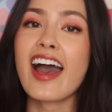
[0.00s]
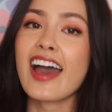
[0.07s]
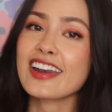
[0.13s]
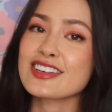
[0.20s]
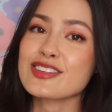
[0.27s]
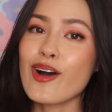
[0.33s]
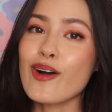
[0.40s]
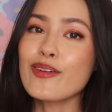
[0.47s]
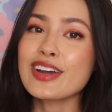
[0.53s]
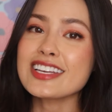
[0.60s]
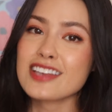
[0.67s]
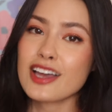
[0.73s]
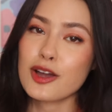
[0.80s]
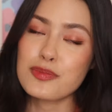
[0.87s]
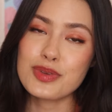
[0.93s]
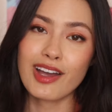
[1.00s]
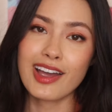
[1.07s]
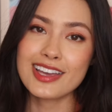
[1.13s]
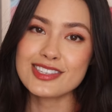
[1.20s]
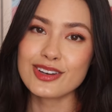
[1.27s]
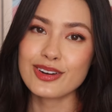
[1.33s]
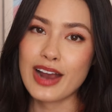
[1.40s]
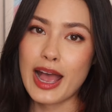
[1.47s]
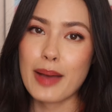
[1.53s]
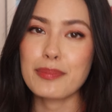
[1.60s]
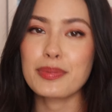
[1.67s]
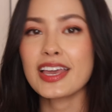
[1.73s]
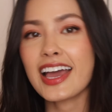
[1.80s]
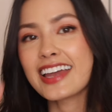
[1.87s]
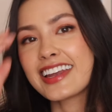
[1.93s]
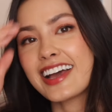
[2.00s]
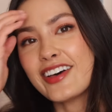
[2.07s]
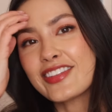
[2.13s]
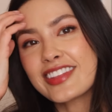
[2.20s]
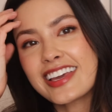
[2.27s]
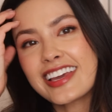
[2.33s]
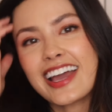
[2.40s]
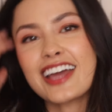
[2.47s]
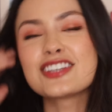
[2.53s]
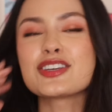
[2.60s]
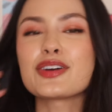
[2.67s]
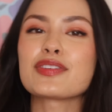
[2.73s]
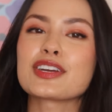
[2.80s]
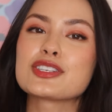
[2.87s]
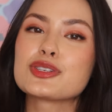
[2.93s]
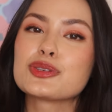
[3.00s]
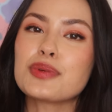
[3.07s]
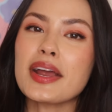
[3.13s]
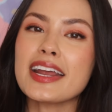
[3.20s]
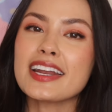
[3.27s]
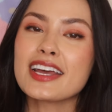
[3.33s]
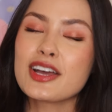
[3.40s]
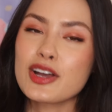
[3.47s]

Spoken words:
And as always, I hope you guys are happy and healthy, and don't forget to rate,